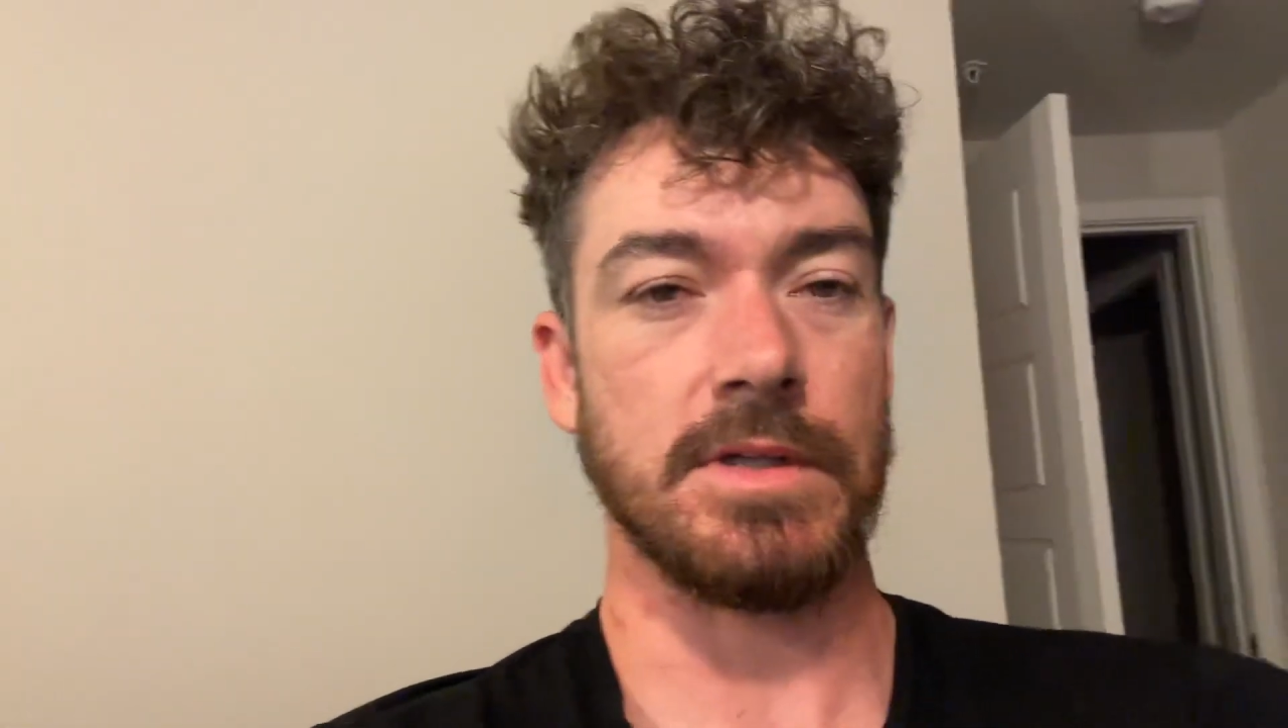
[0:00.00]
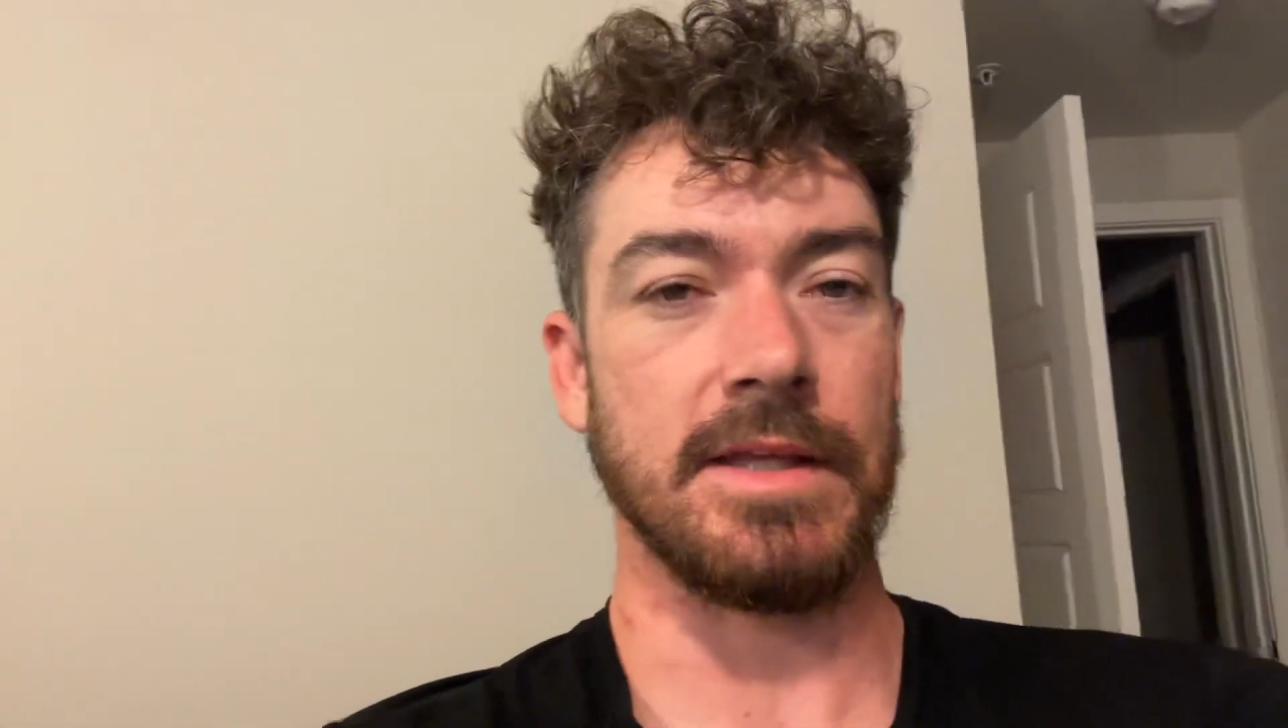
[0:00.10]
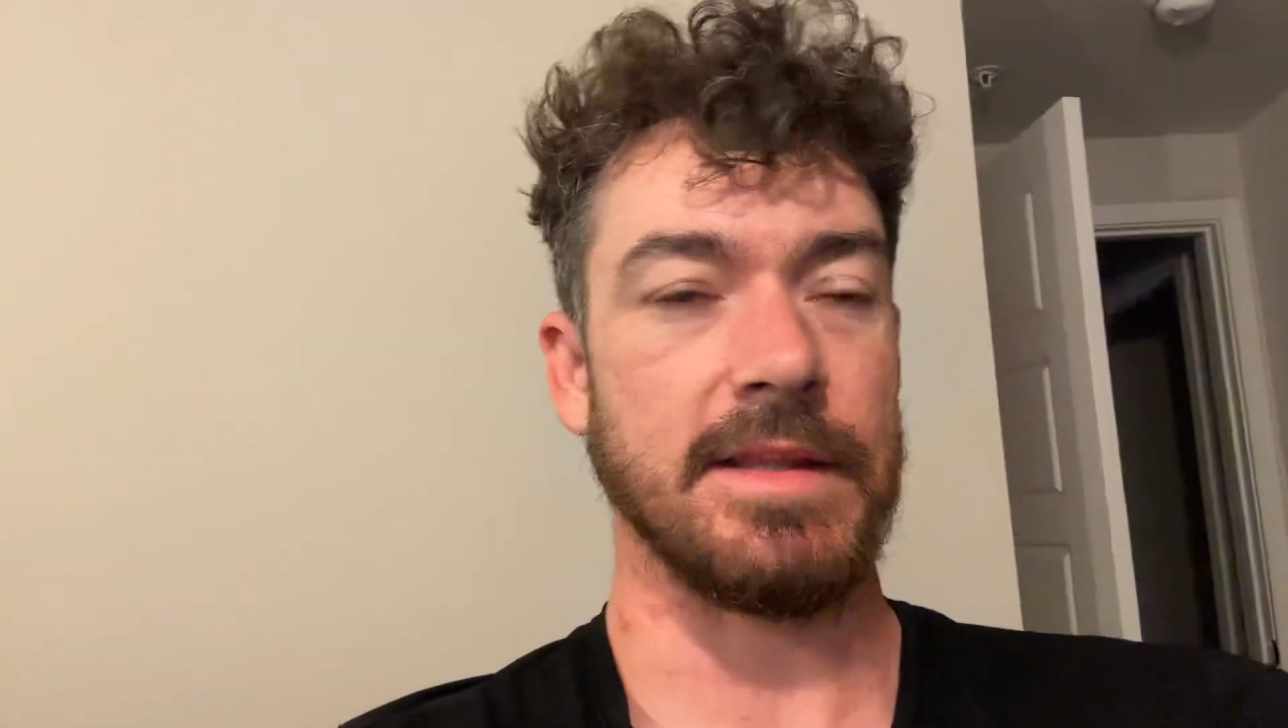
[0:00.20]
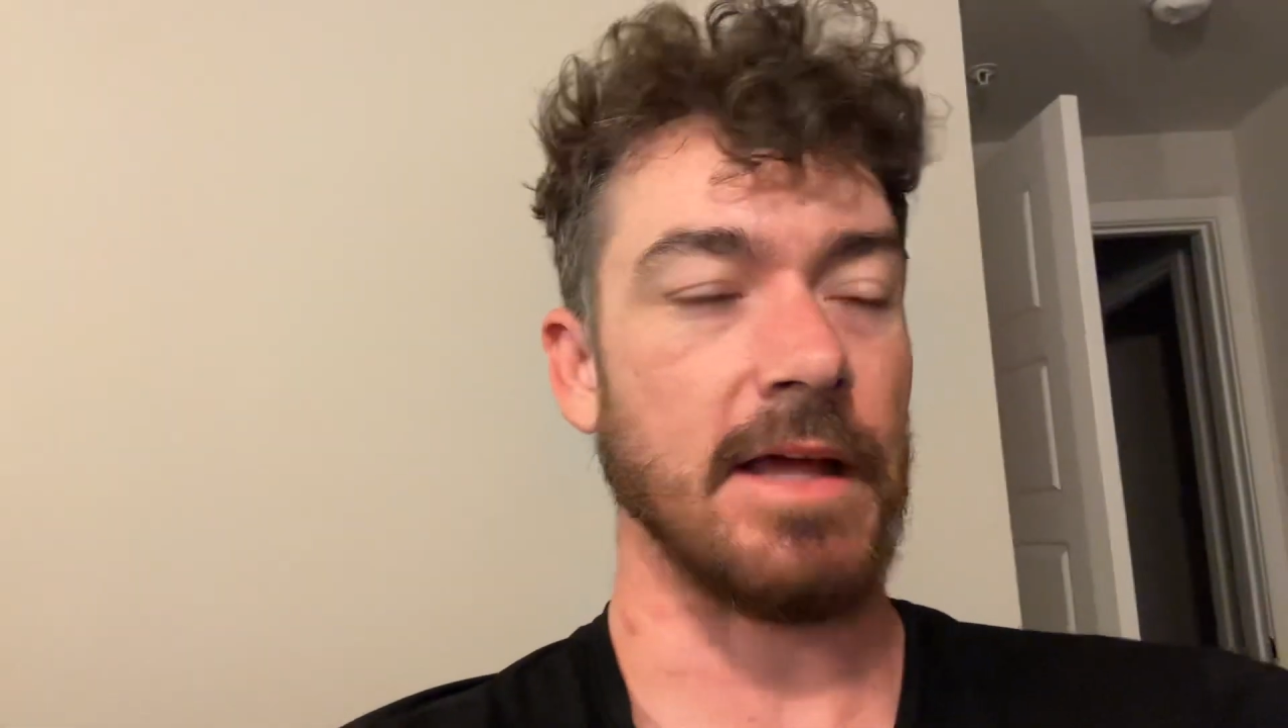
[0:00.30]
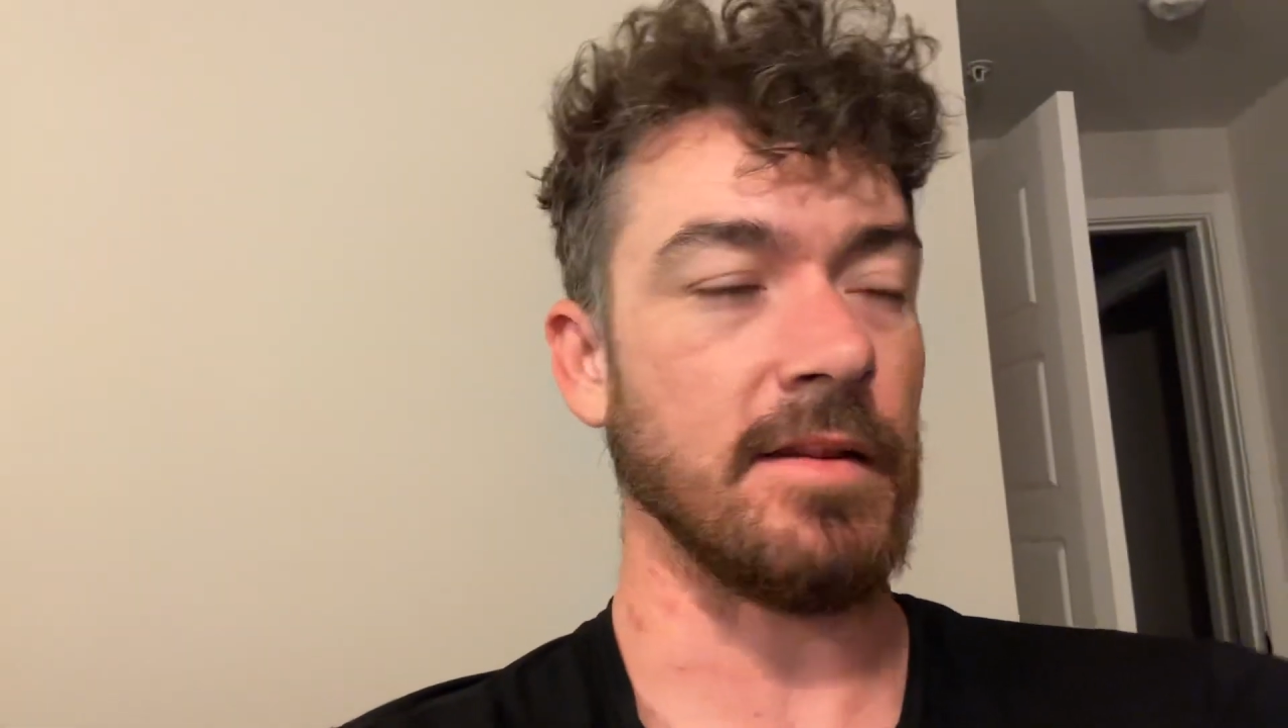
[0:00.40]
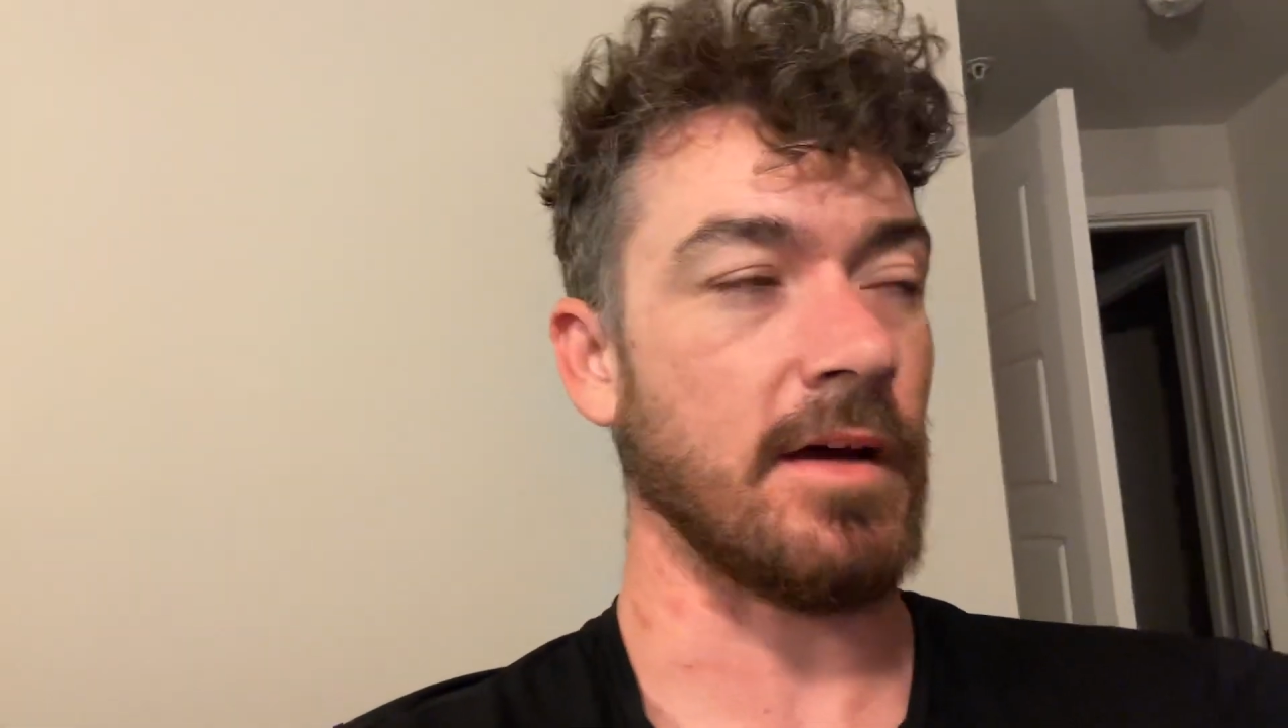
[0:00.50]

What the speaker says: get that